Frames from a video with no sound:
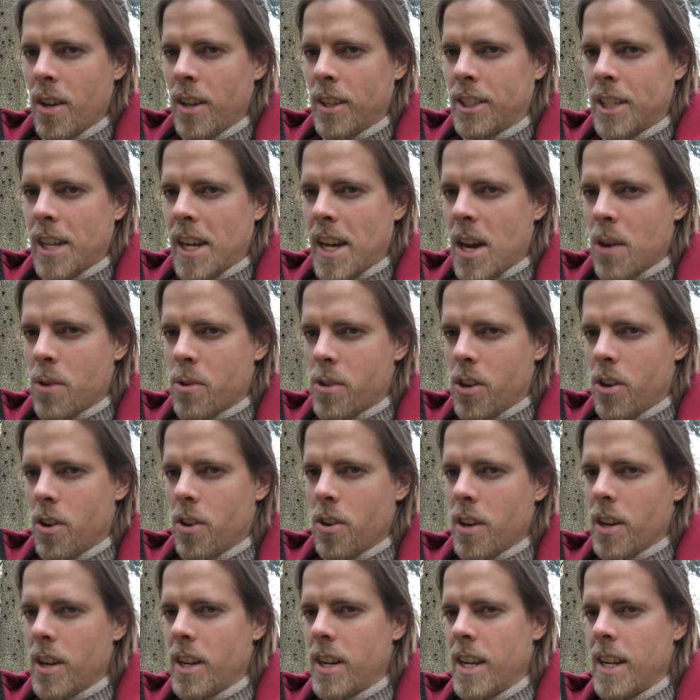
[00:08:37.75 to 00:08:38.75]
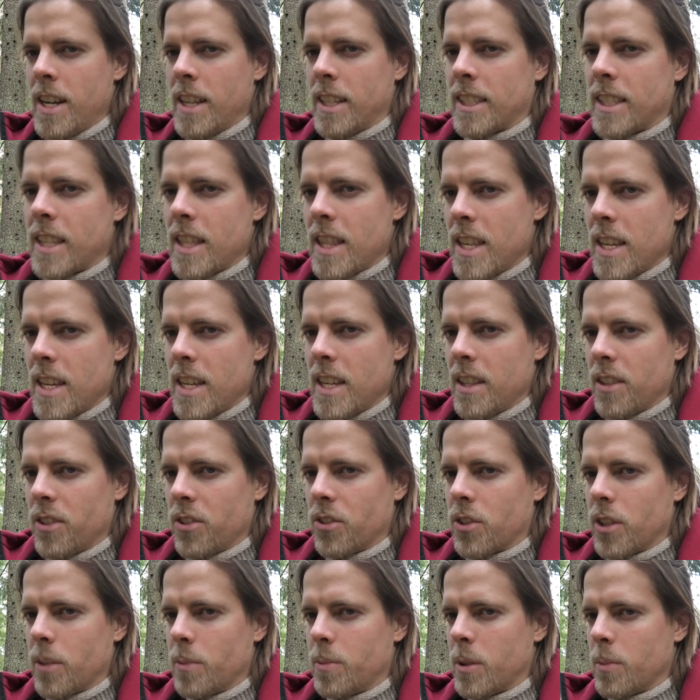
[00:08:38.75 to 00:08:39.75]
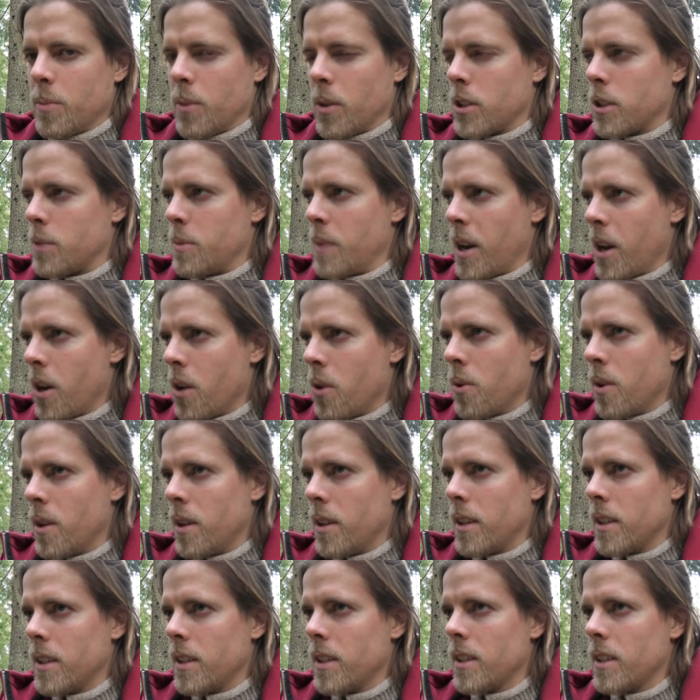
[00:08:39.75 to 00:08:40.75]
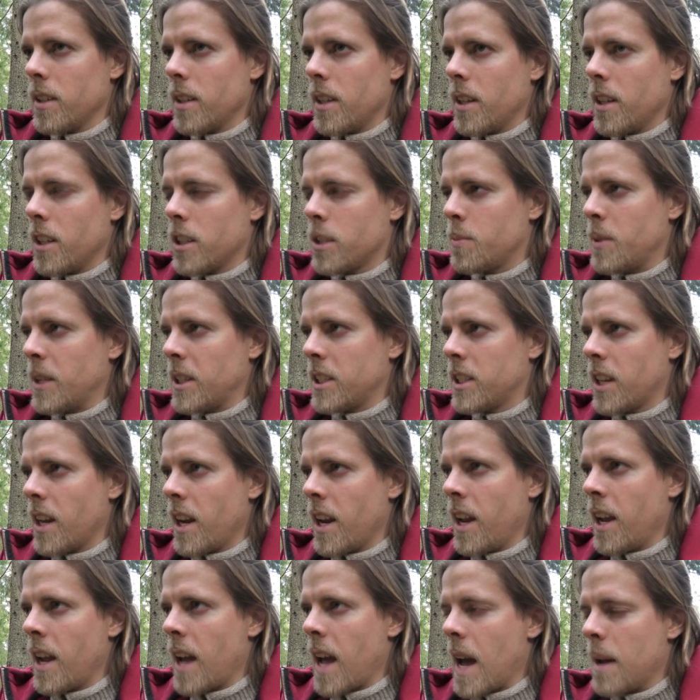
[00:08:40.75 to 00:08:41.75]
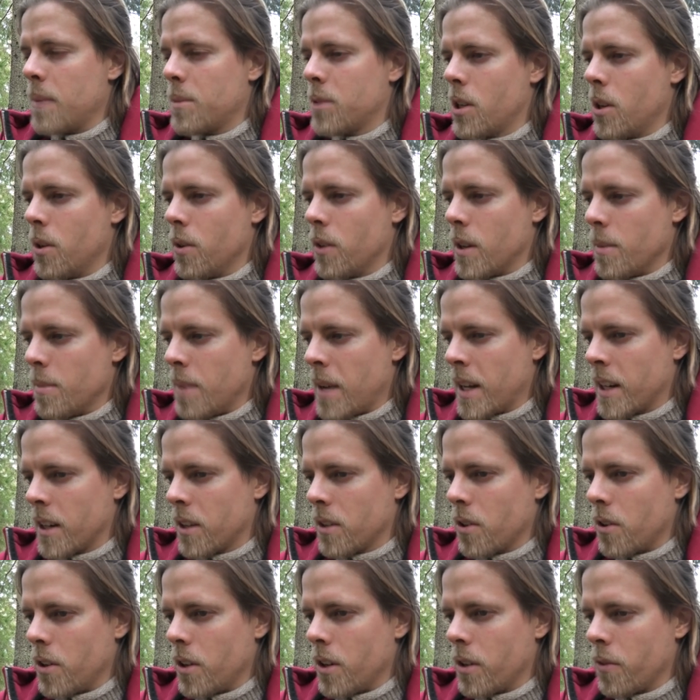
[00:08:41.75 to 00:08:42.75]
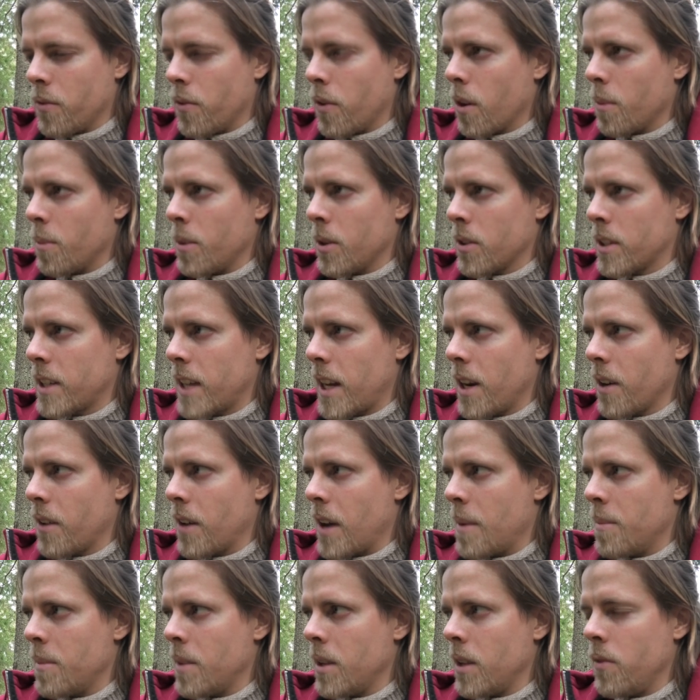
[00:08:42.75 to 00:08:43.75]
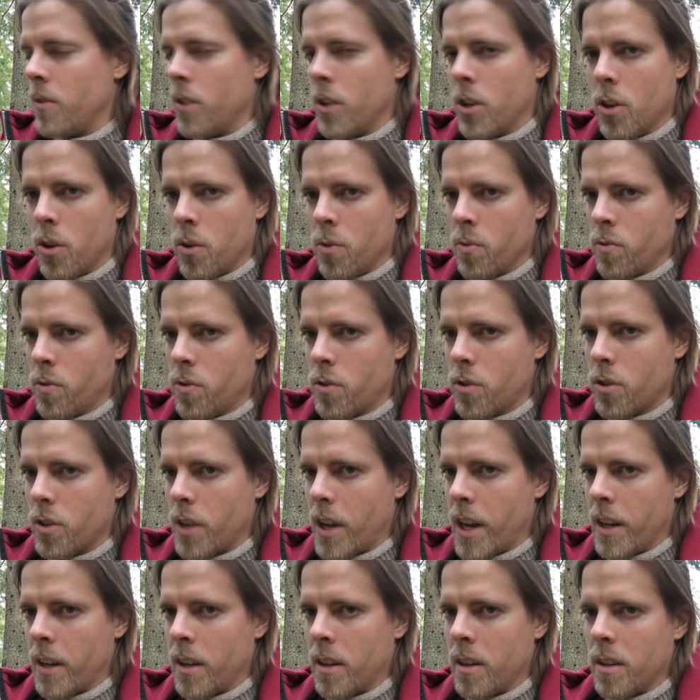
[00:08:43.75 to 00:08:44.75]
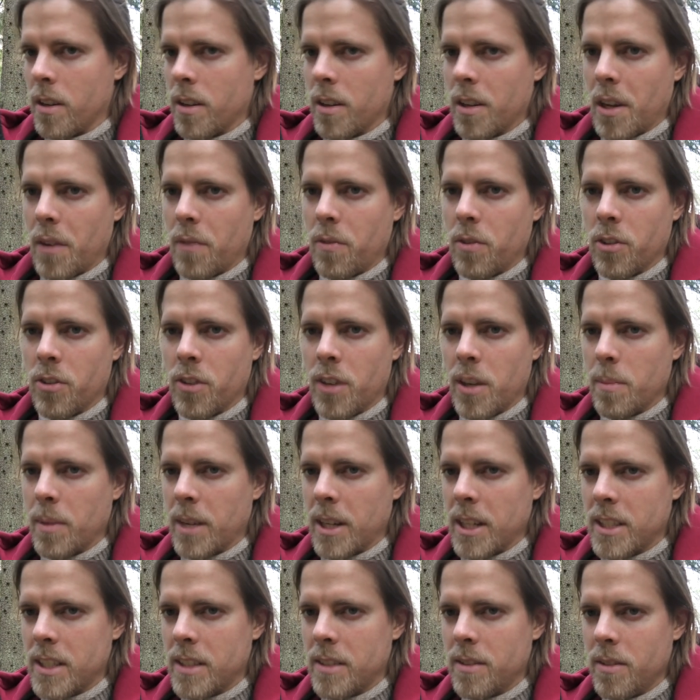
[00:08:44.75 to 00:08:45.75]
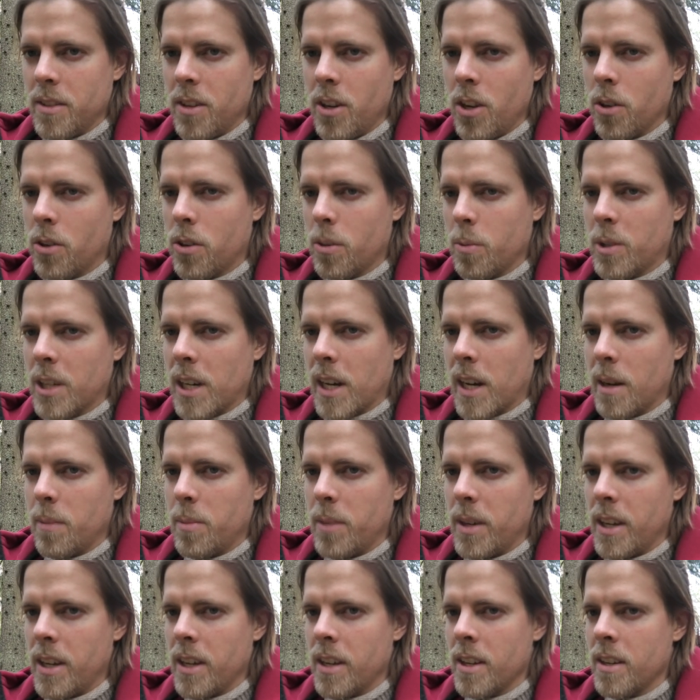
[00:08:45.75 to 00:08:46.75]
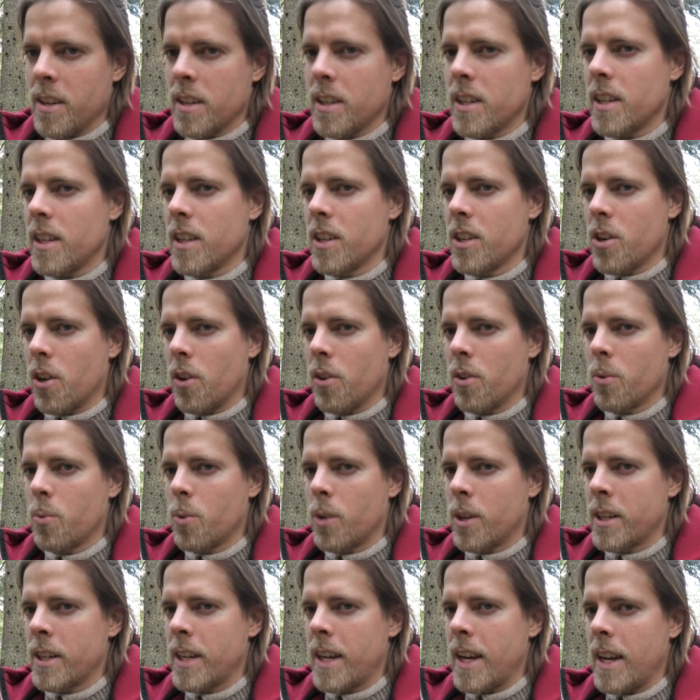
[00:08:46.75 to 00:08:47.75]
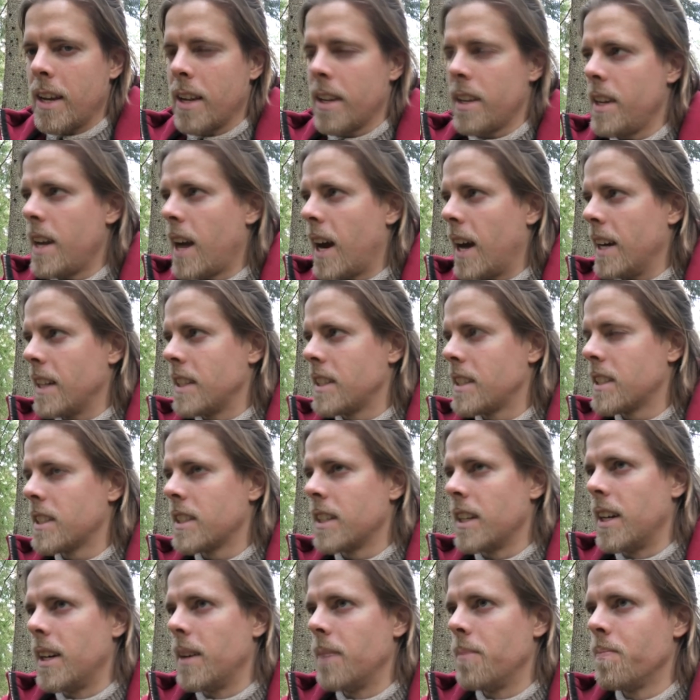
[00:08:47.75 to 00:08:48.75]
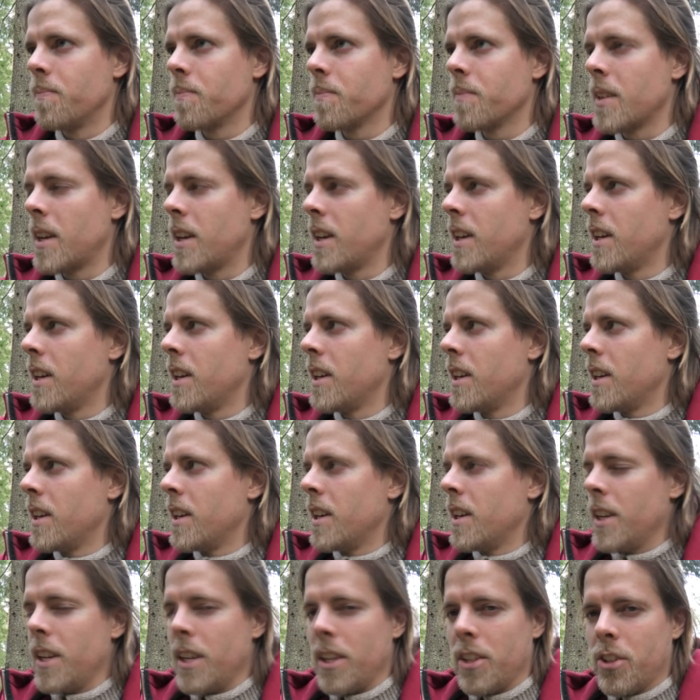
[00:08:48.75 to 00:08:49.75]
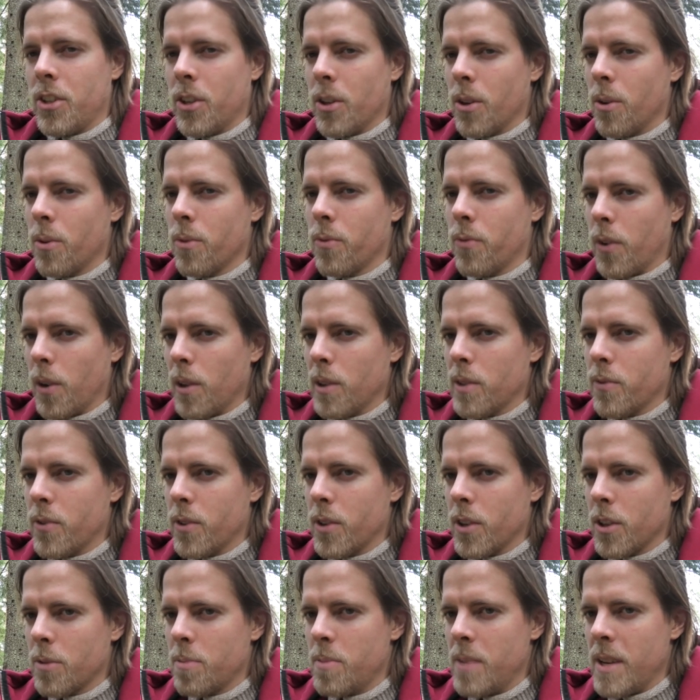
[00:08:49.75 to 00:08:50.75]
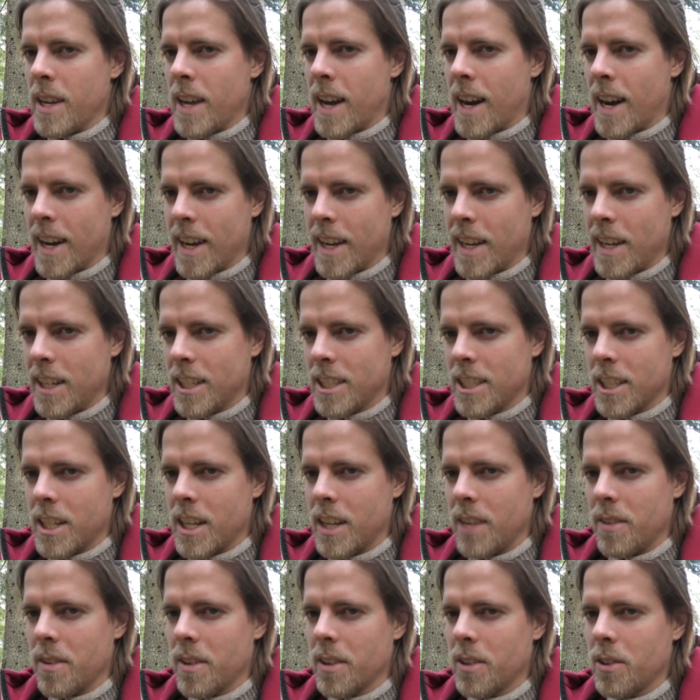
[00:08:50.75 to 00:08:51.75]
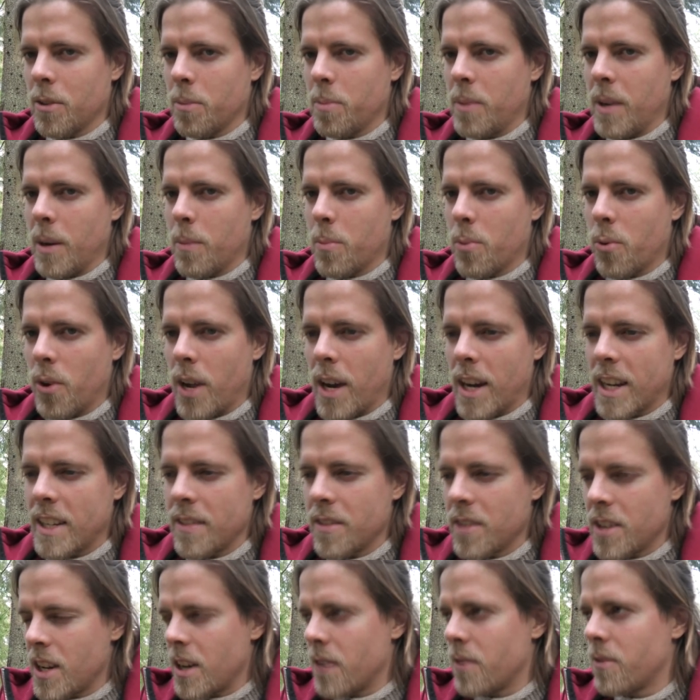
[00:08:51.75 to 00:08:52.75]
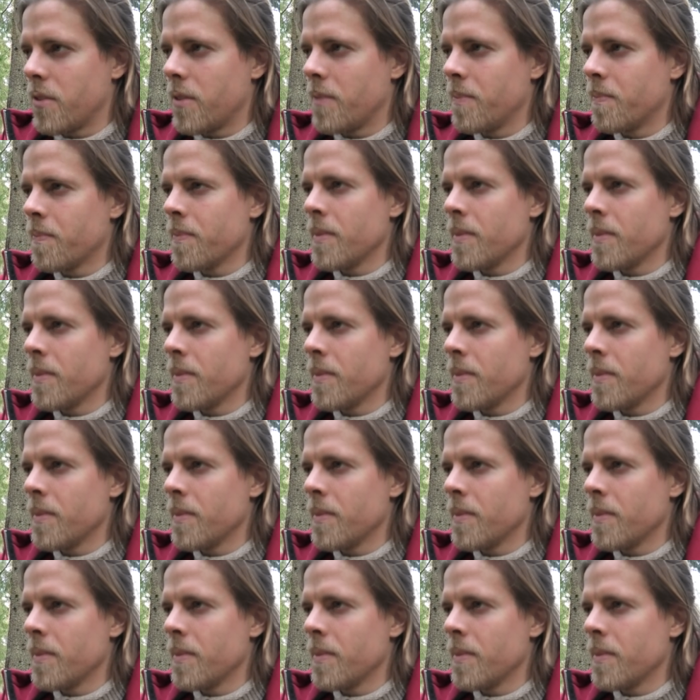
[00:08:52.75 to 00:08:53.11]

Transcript: check out all links in the description box below. Especially, absolutely mandatory to follow me on Telegram. If you don't, and if you see my YouTube channel being gone one day, yeah, it's your own fault for not being high initiative, not being proactive enough.